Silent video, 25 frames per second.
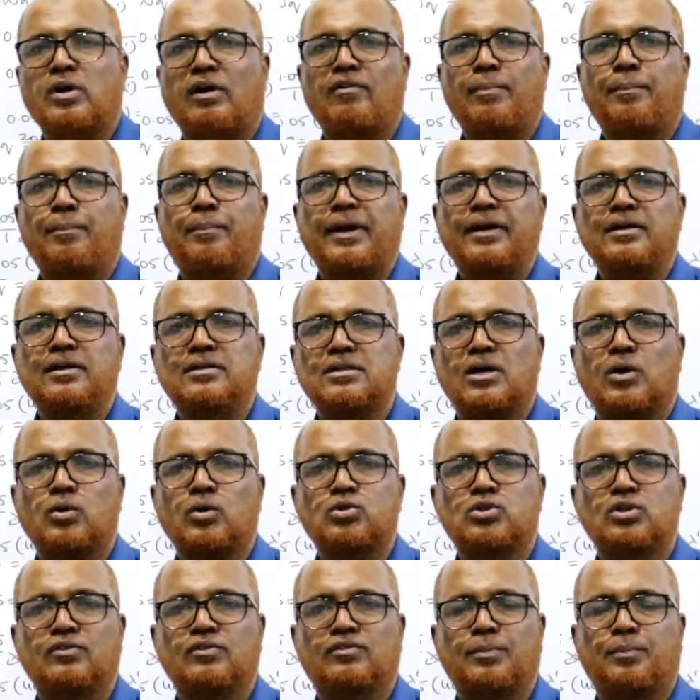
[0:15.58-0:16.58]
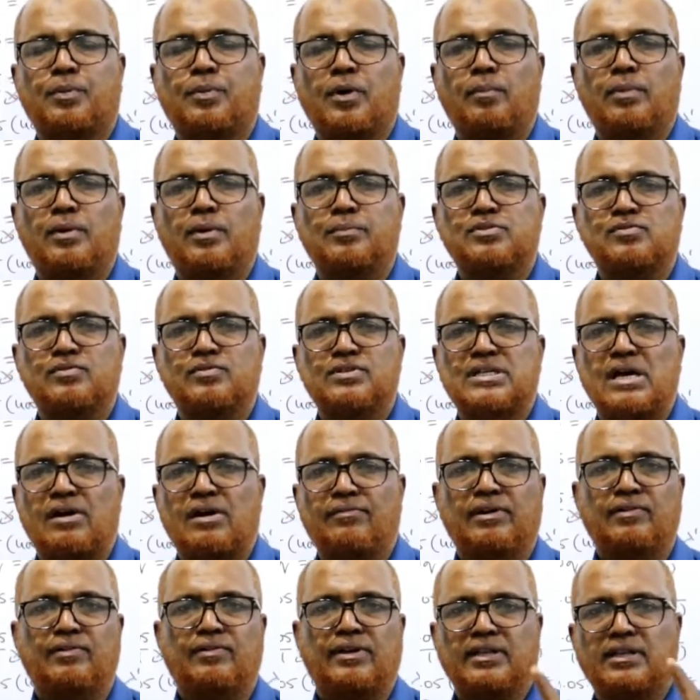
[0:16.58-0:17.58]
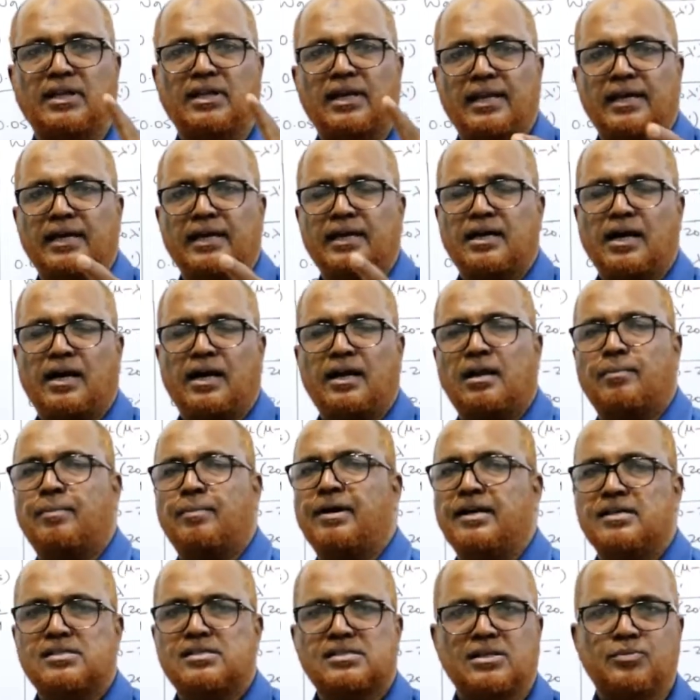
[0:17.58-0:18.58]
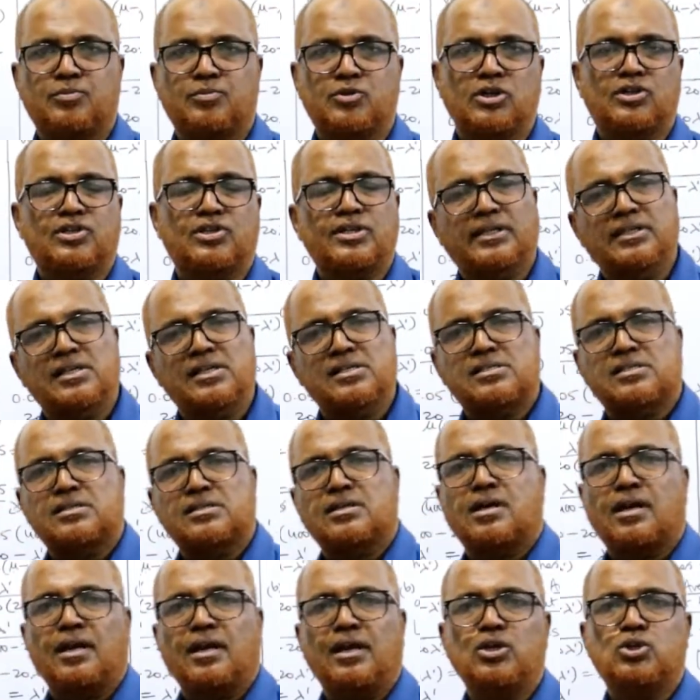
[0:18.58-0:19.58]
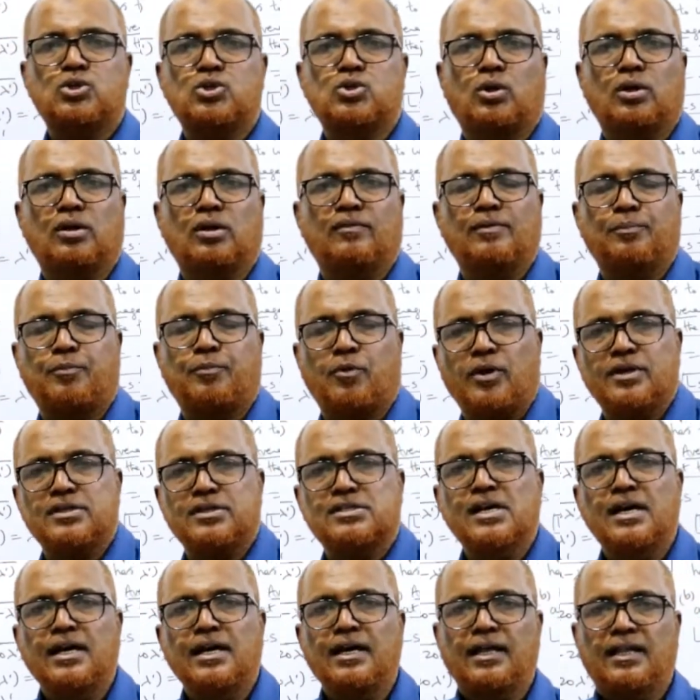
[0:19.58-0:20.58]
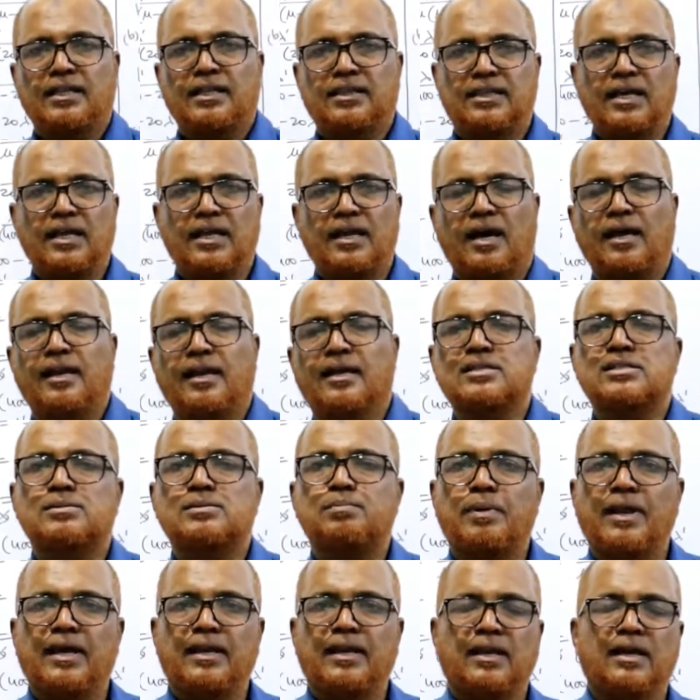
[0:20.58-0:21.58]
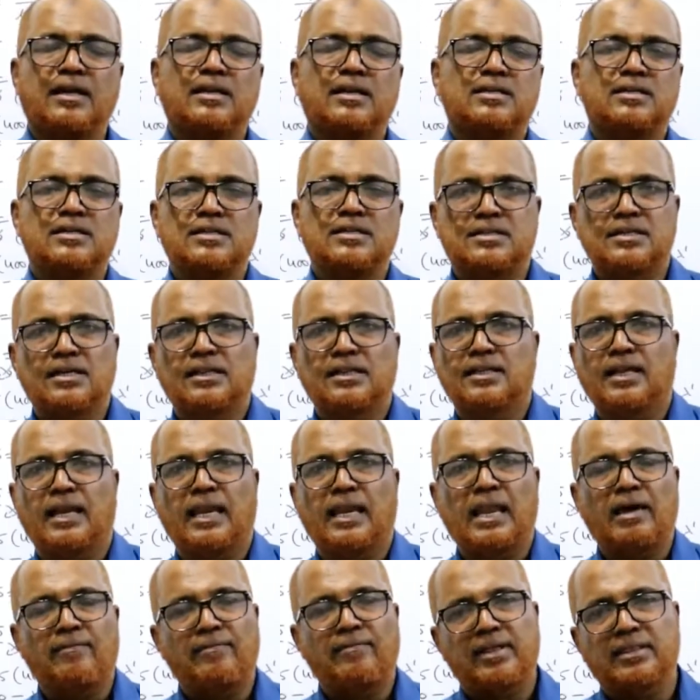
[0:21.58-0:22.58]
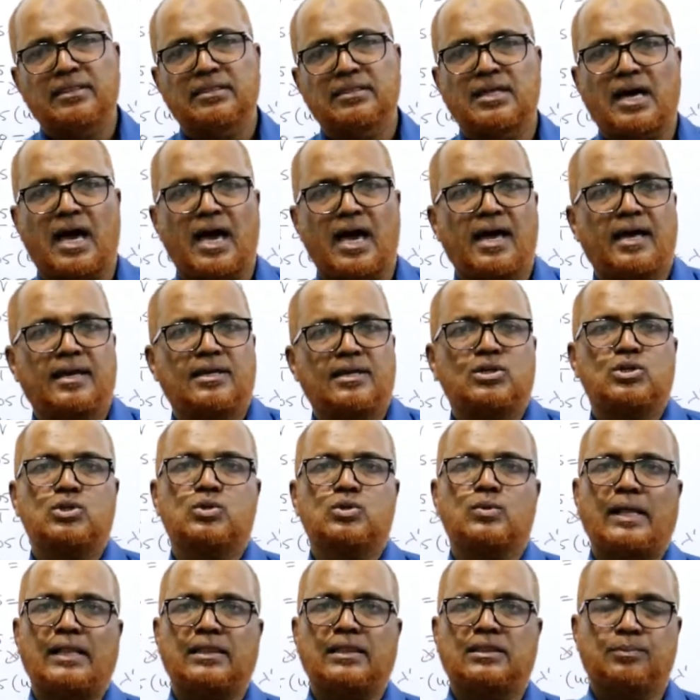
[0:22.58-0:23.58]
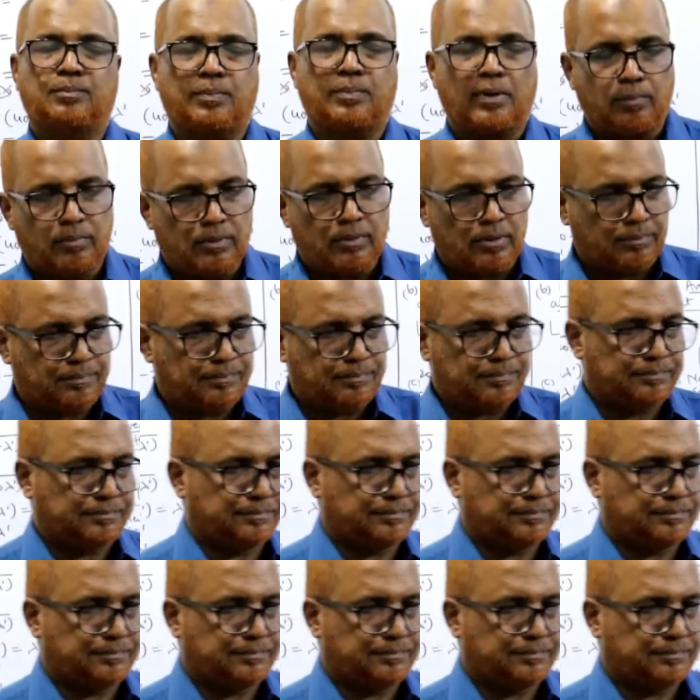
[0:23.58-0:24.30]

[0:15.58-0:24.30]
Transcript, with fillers: to have a printout of the problems which I have given in the link under my description. Take the screenshot of the points, then I'll explain in detail the 11th and 12th problem.